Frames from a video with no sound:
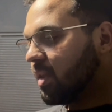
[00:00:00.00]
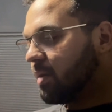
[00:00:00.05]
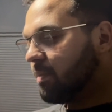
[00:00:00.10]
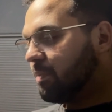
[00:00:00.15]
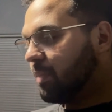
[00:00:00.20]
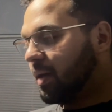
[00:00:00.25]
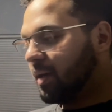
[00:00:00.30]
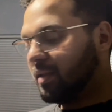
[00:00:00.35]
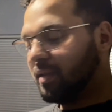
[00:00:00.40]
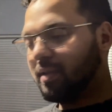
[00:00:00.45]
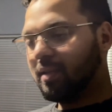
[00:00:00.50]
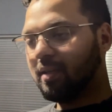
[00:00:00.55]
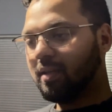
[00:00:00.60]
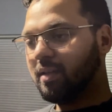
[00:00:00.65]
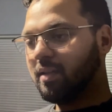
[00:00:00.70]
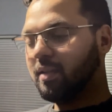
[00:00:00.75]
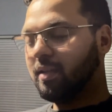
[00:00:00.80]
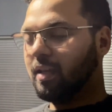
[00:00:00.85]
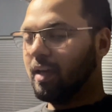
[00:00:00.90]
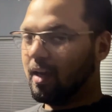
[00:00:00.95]
But
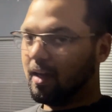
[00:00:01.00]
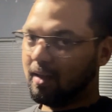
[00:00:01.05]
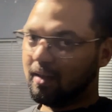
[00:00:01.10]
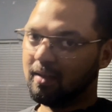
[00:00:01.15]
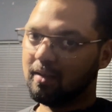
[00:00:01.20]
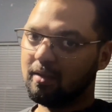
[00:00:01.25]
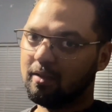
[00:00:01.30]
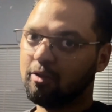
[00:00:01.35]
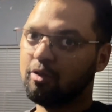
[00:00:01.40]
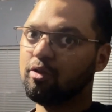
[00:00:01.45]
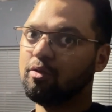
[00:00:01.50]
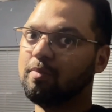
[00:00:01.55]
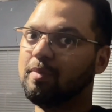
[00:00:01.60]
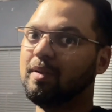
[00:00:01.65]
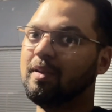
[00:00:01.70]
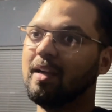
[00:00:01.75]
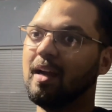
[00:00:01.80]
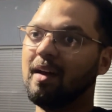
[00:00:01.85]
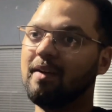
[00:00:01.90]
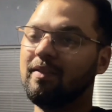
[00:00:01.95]
yeah, should be
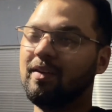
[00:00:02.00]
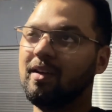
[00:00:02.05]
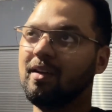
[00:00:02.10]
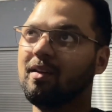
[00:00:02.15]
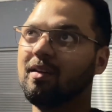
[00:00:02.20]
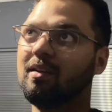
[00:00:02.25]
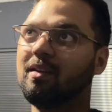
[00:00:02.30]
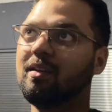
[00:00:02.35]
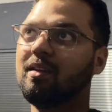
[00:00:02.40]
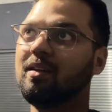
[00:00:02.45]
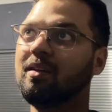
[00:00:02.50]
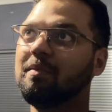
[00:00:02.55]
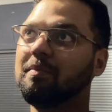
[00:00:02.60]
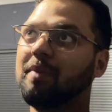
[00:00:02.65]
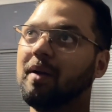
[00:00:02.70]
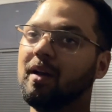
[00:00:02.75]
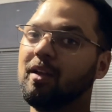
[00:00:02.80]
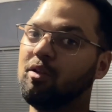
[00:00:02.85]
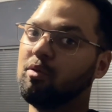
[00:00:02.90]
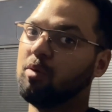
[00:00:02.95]
driving
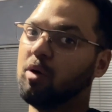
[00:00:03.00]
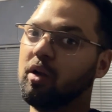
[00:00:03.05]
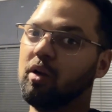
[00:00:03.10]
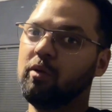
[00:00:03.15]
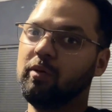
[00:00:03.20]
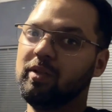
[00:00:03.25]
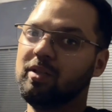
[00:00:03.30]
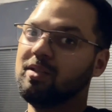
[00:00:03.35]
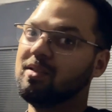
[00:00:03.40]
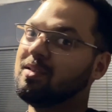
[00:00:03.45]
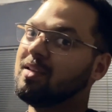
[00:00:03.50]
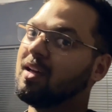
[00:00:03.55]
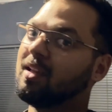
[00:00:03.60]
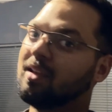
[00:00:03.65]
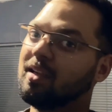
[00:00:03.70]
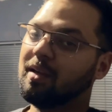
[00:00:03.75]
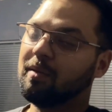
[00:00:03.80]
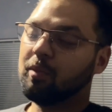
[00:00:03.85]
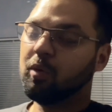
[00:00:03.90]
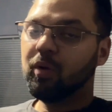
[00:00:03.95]
by tomorrow, which is
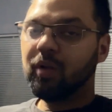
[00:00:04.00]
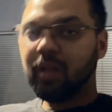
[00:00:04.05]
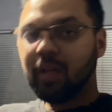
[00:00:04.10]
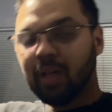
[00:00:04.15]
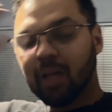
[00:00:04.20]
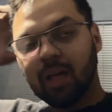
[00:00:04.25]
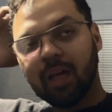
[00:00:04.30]
Saturday morning.